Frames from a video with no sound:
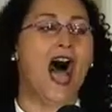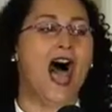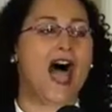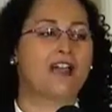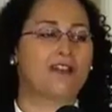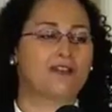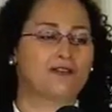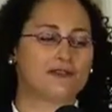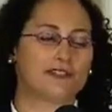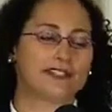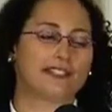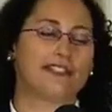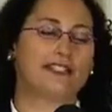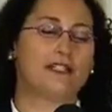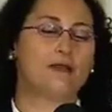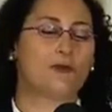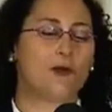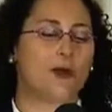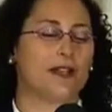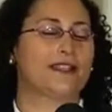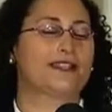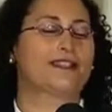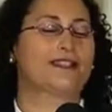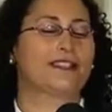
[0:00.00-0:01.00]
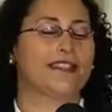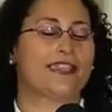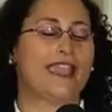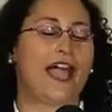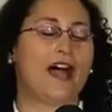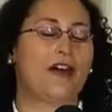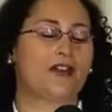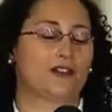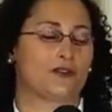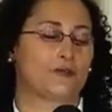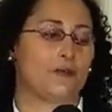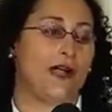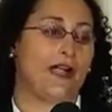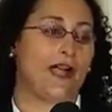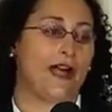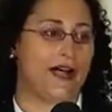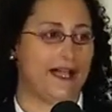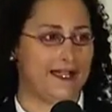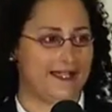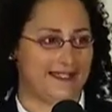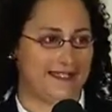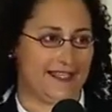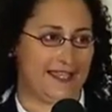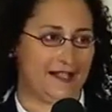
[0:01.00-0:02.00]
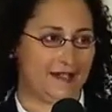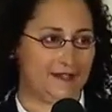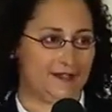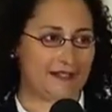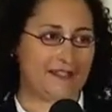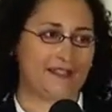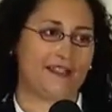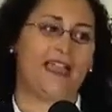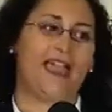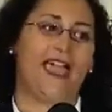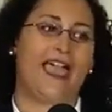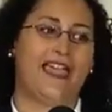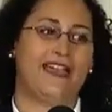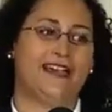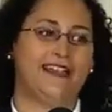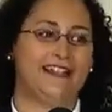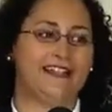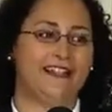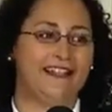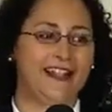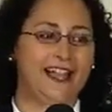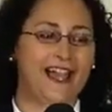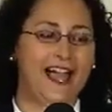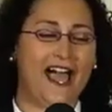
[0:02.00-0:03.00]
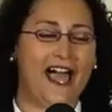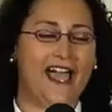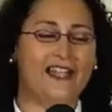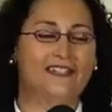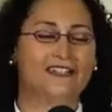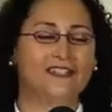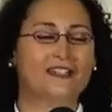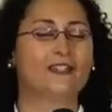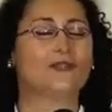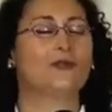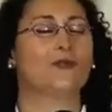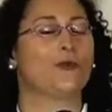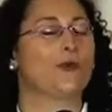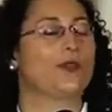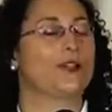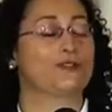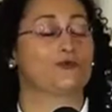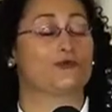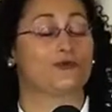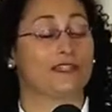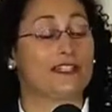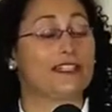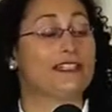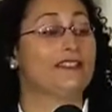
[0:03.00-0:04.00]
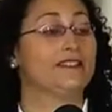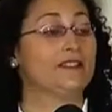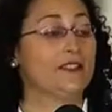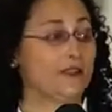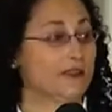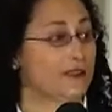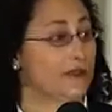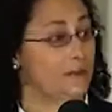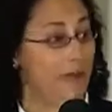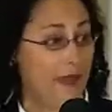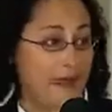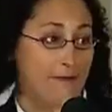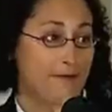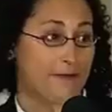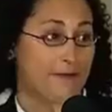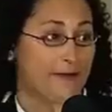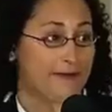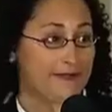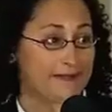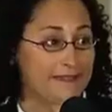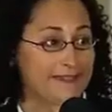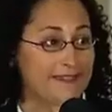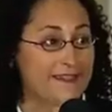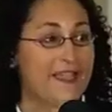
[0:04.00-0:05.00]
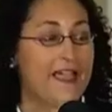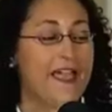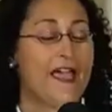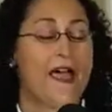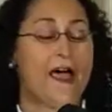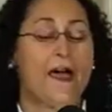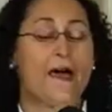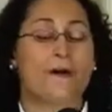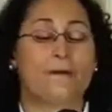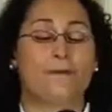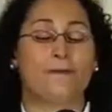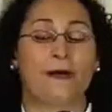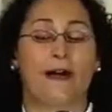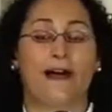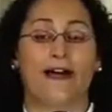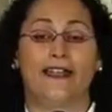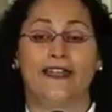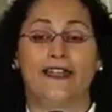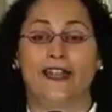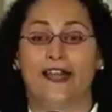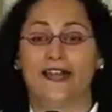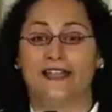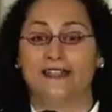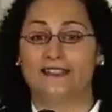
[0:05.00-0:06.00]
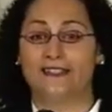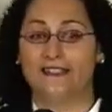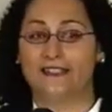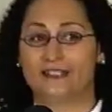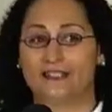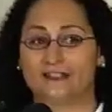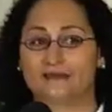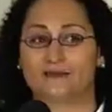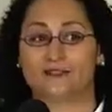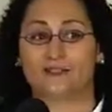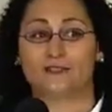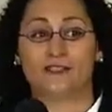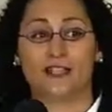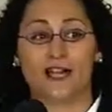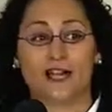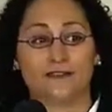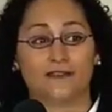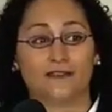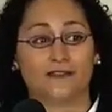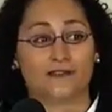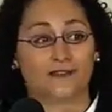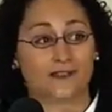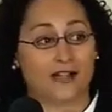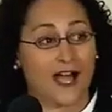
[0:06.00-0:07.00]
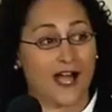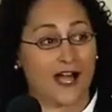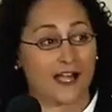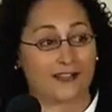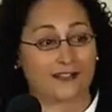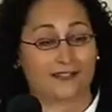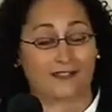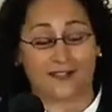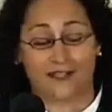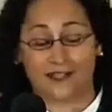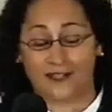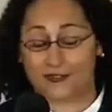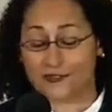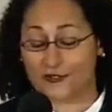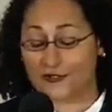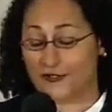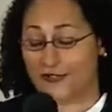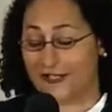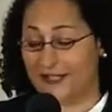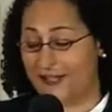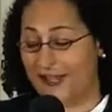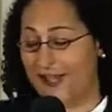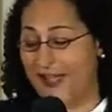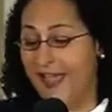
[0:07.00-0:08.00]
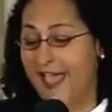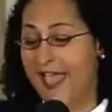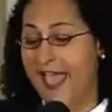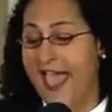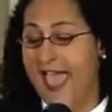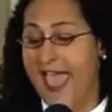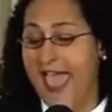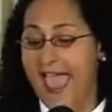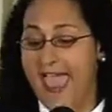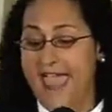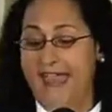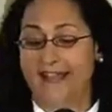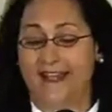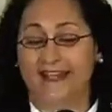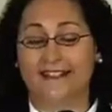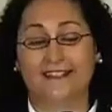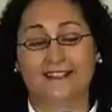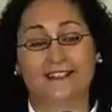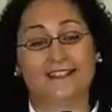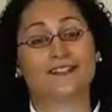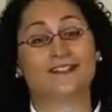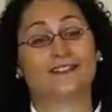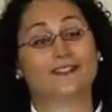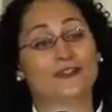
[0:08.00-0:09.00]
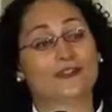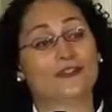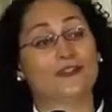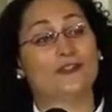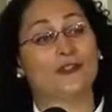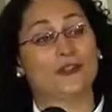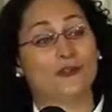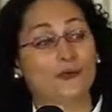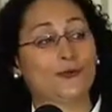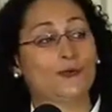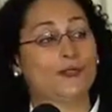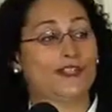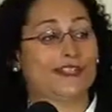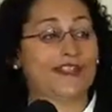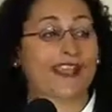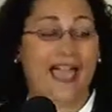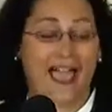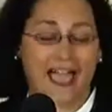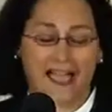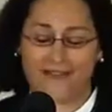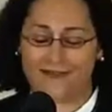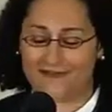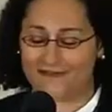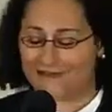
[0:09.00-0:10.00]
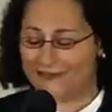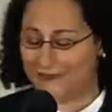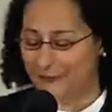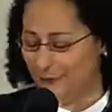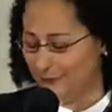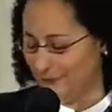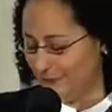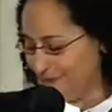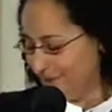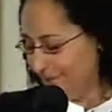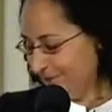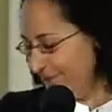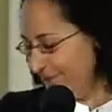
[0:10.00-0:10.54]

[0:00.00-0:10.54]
I really wanted to gouge my eyes out, and I didn't want to read those papers, but I did it for love of God and country, and I did it so that you wouldn't have to.